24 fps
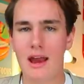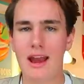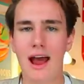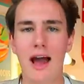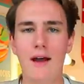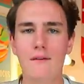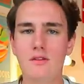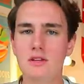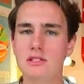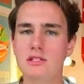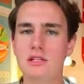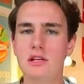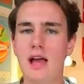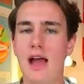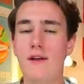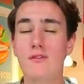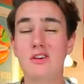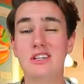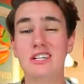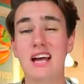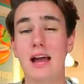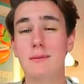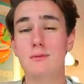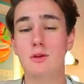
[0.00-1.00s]
and obviously
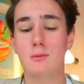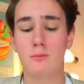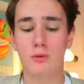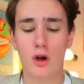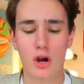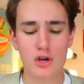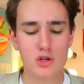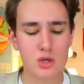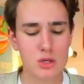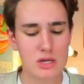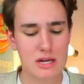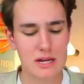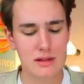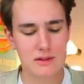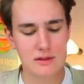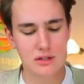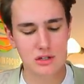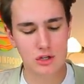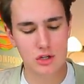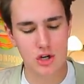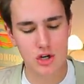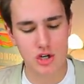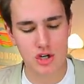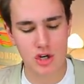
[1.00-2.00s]
every time you brush your teeth,
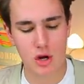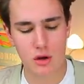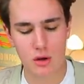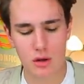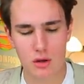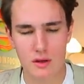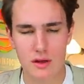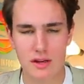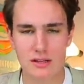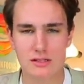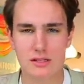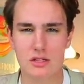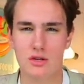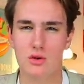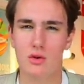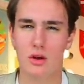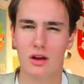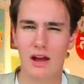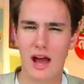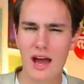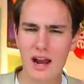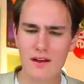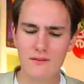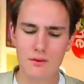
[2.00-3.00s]
it's gonna show you this and you
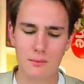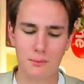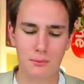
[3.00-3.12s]
can kind of